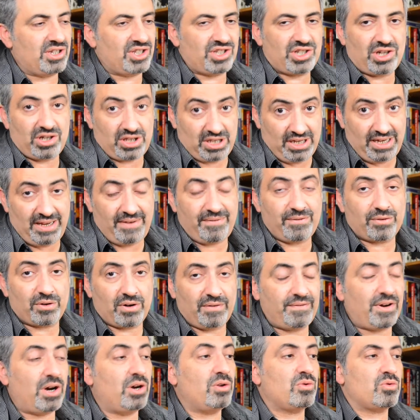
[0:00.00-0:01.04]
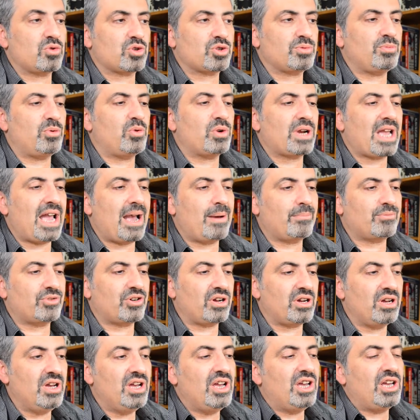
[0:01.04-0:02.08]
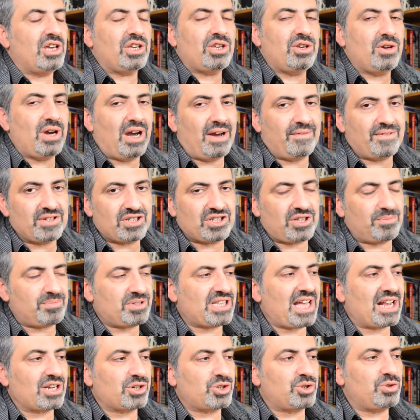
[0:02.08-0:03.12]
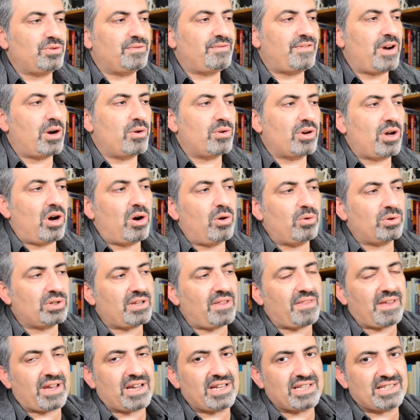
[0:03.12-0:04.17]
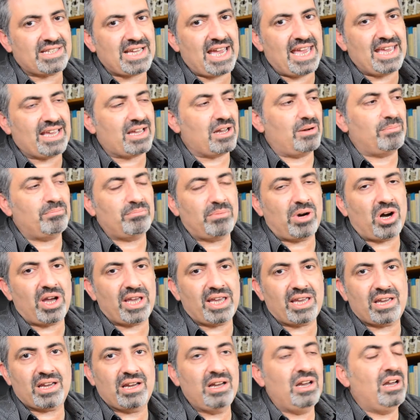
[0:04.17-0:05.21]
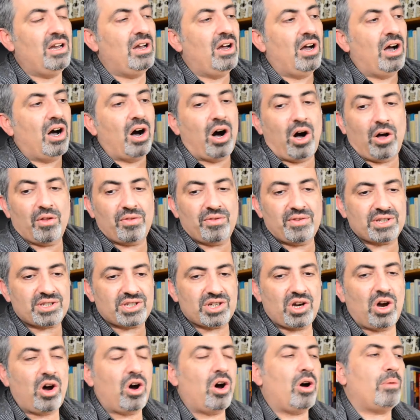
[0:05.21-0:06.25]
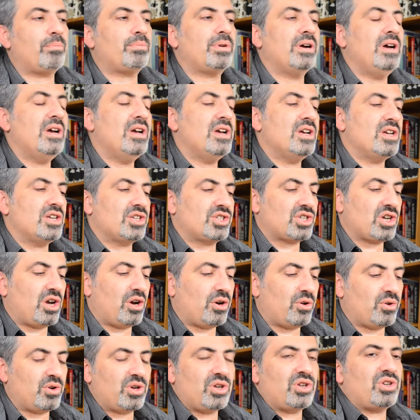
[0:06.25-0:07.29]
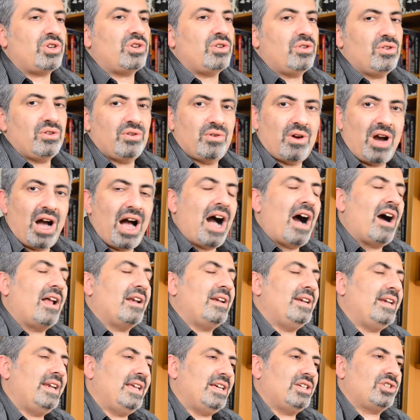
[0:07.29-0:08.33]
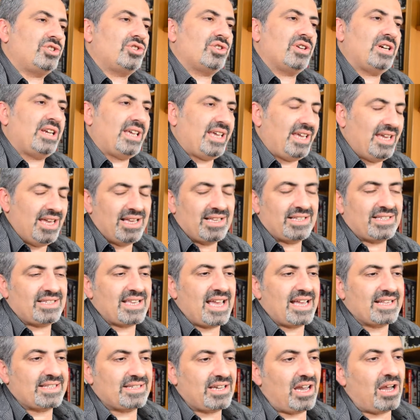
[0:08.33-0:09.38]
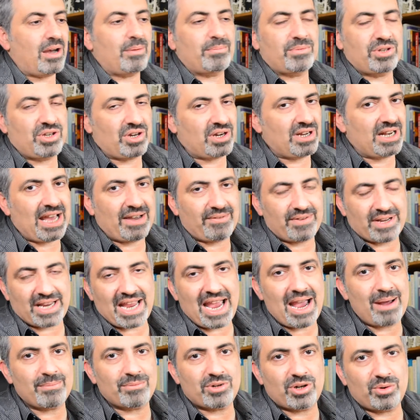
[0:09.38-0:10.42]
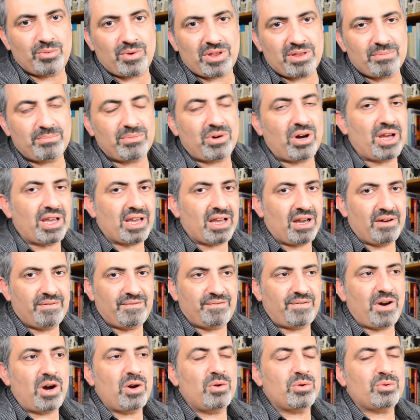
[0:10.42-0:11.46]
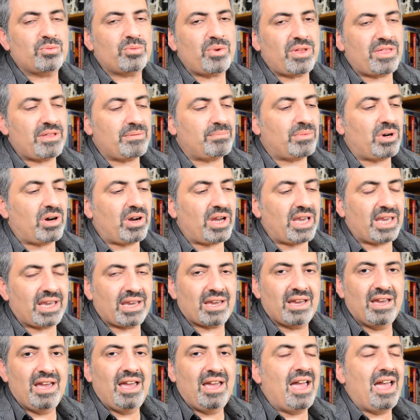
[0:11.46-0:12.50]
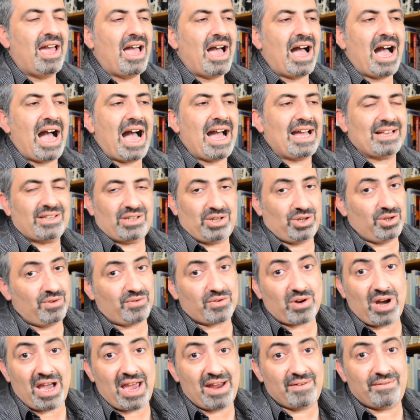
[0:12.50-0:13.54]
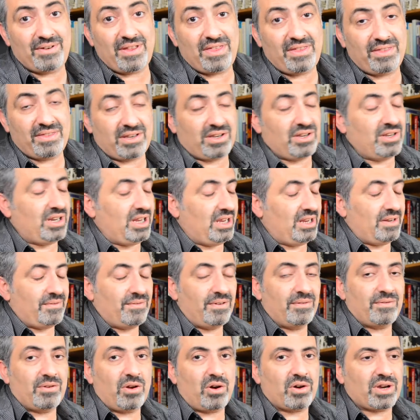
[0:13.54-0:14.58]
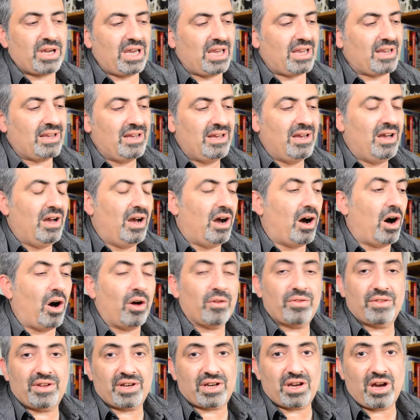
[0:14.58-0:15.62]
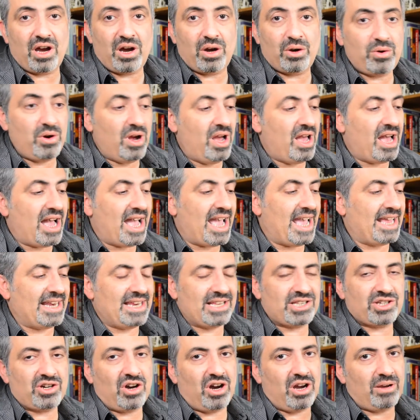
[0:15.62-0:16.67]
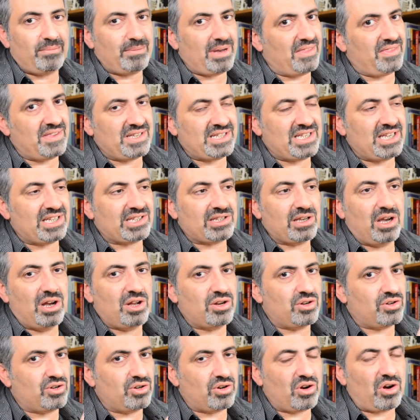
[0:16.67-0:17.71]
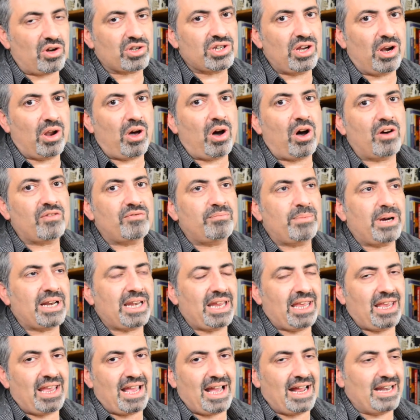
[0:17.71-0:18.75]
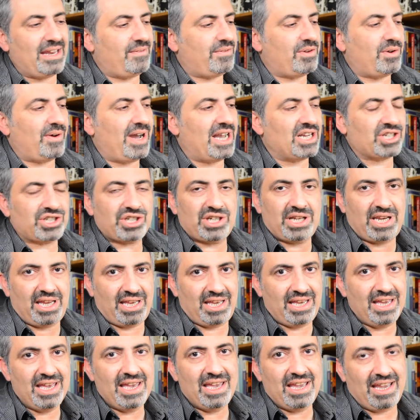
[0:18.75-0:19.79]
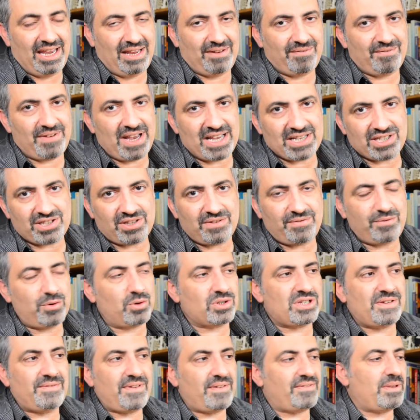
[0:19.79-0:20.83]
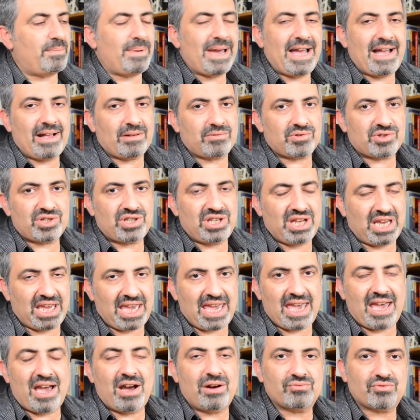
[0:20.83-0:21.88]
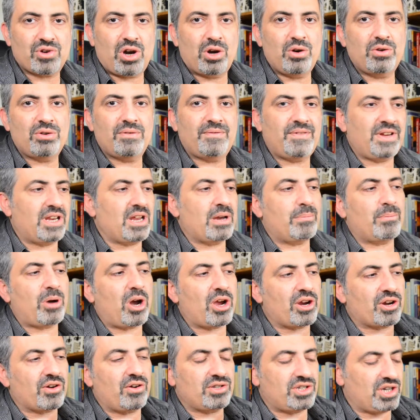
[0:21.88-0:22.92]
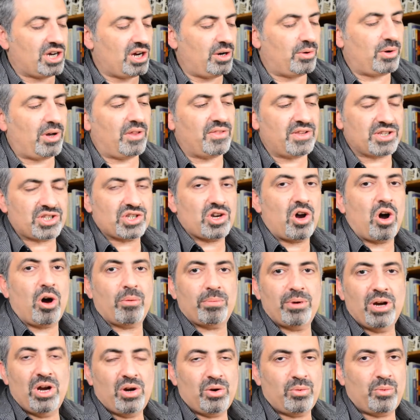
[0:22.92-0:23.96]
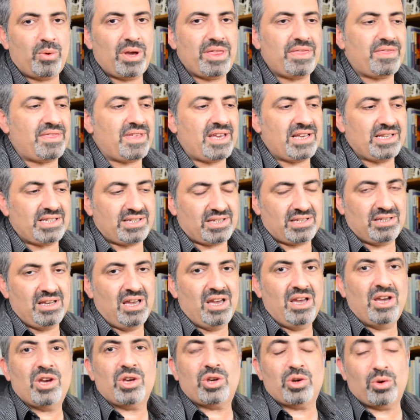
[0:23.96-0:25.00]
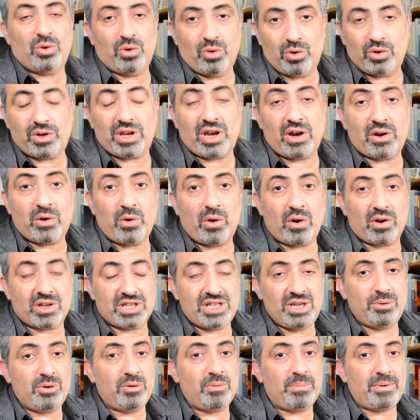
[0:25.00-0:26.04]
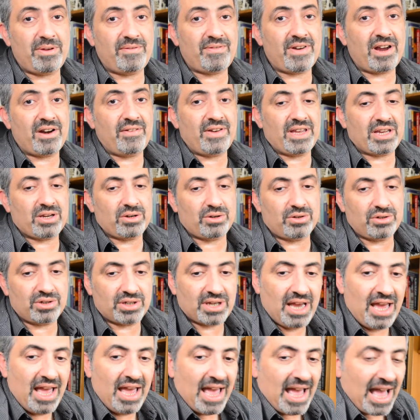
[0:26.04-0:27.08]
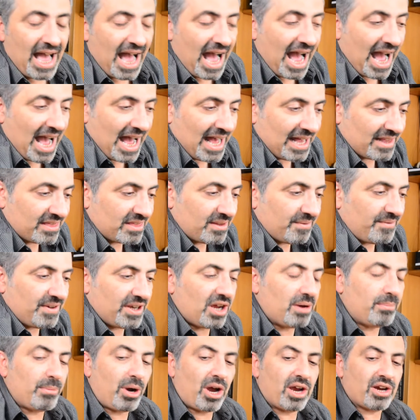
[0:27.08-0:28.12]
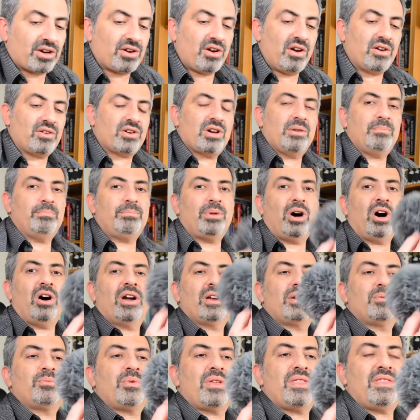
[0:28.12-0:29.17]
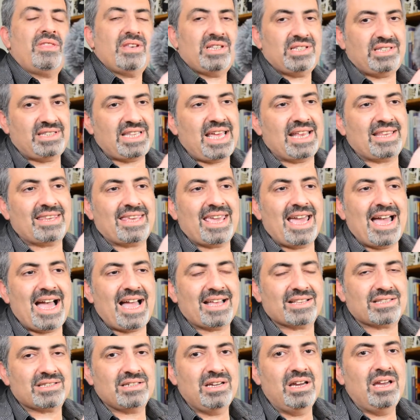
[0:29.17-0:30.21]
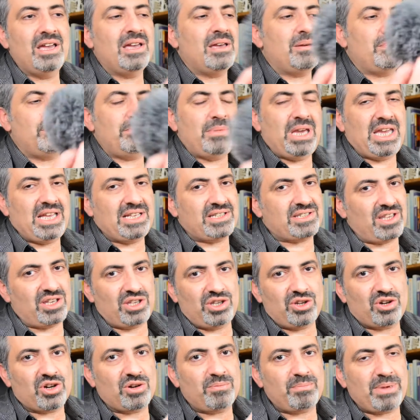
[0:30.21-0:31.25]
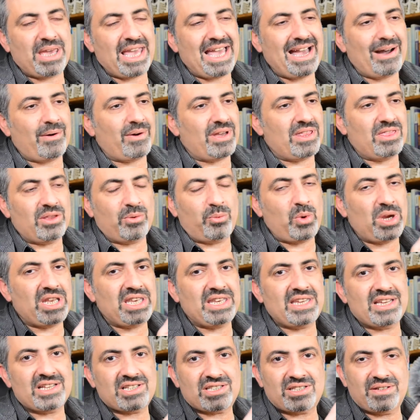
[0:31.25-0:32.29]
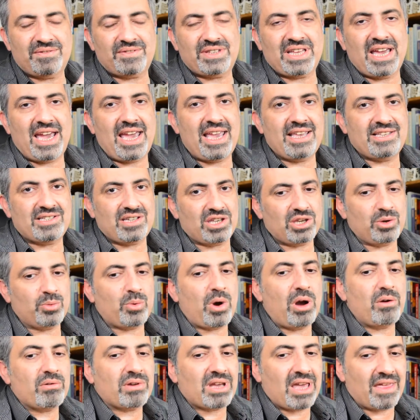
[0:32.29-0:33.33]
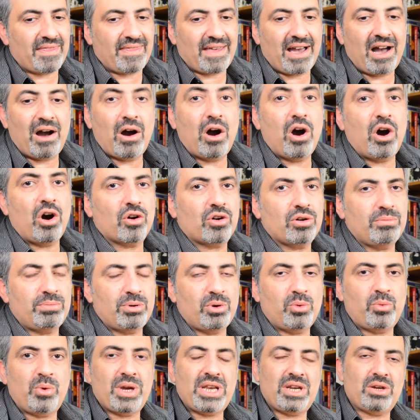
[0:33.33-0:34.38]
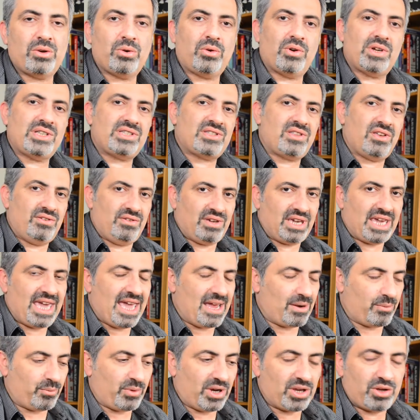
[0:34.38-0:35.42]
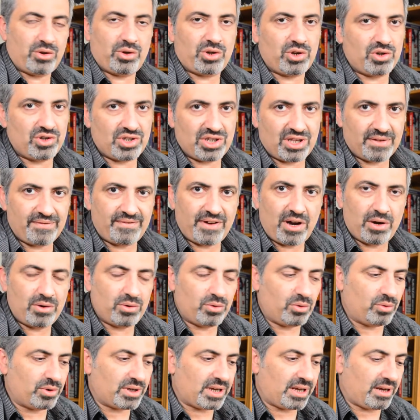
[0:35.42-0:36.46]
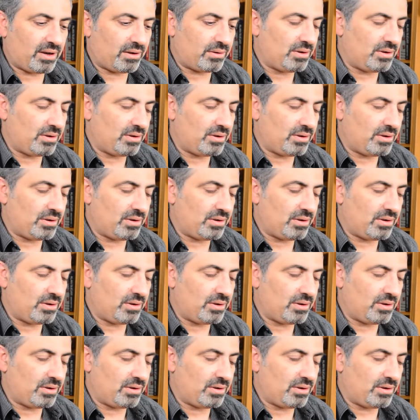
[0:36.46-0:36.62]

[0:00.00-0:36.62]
Certainly for a phone or small camera, you have a substantial phone holder that can take a mic on the top, so you are literally set up. You can have a camera with a mic, a phone with a mic, and you've got everything that you need for vlogging on the go at any time. And this is not a lot of money, and if you actually invest the 40-50 pounds to get a Rode Video Micro to go on the top with this, your audio quality will be very good. And the Video Micro combined with this dead cat means that you can be out in the windiest of days and you won't get that horrible wind noise that you get when you're using the phone audio.